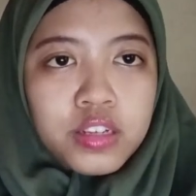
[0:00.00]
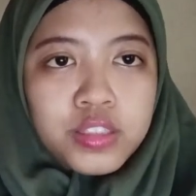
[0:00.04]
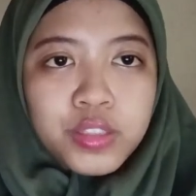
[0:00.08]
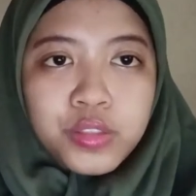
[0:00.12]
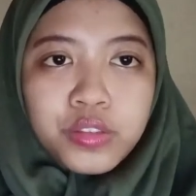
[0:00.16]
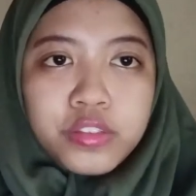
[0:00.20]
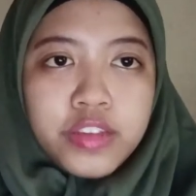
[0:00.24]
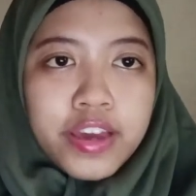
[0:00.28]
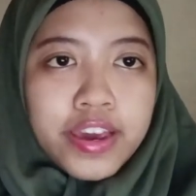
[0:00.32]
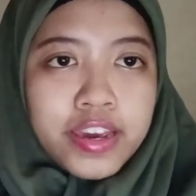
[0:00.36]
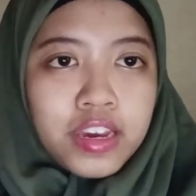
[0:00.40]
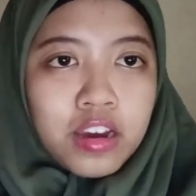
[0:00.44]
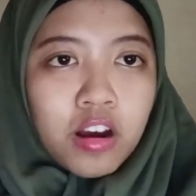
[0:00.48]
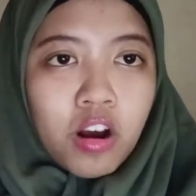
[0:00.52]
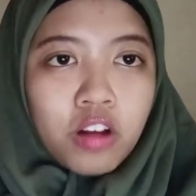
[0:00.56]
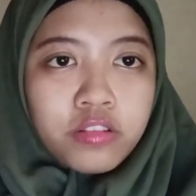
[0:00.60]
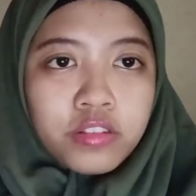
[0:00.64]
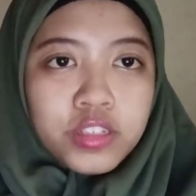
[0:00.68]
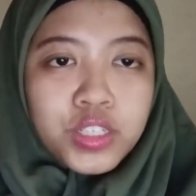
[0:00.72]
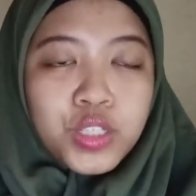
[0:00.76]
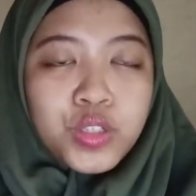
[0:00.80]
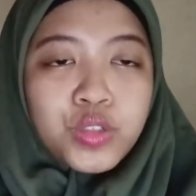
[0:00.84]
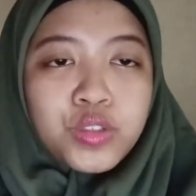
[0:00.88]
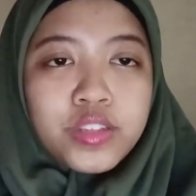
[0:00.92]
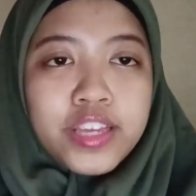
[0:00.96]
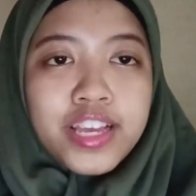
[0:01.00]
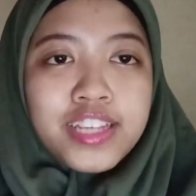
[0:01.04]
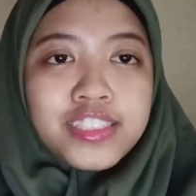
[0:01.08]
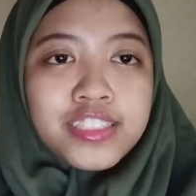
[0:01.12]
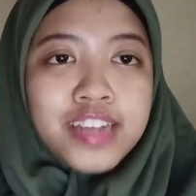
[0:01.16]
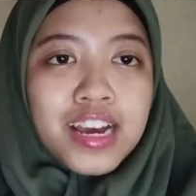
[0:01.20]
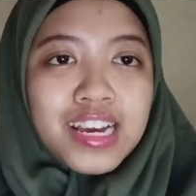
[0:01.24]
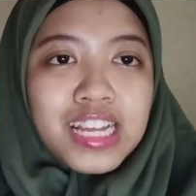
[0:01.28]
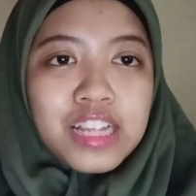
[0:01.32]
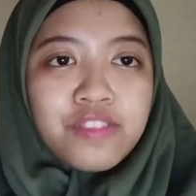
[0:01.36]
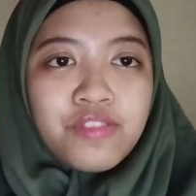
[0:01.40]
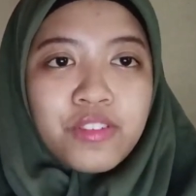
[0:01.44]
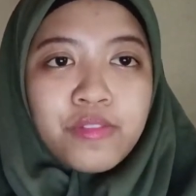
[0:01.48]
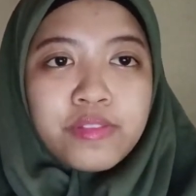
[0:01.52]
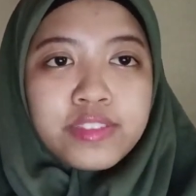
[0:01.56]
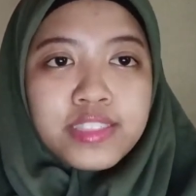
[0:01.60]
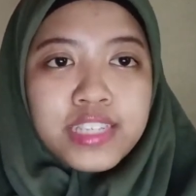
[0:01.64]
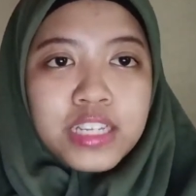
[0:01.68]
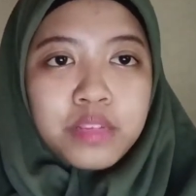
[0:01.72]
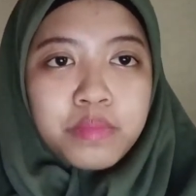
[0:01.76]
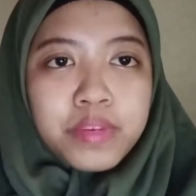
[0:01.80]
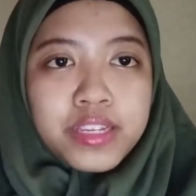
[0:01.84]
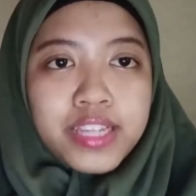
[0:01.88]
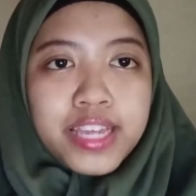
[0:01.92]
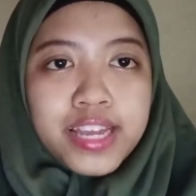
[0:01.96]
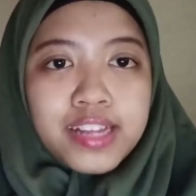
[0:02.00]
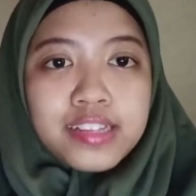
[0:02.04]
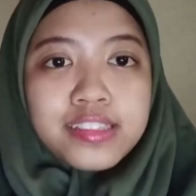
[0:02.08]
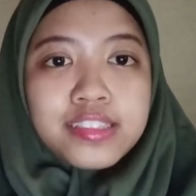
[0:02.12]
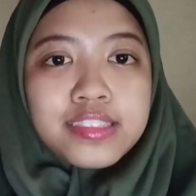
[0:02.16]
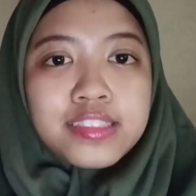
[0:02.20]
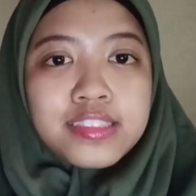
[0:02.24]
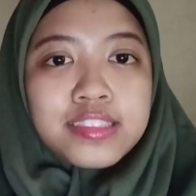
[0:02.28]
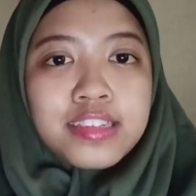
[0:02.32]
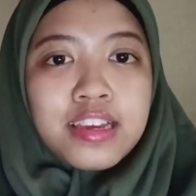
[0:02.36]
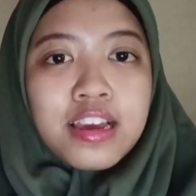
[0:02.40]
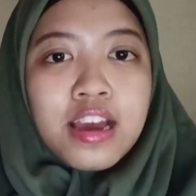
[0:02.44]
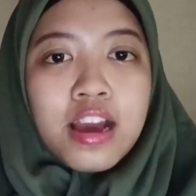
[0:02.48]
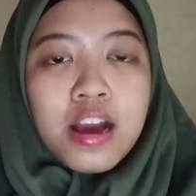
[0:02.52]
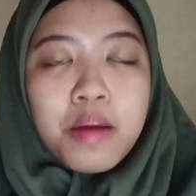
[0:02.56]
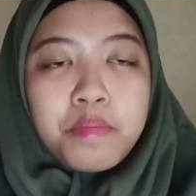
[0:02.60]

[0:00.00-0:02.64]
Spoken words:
today on Indonesia in 15 minutes.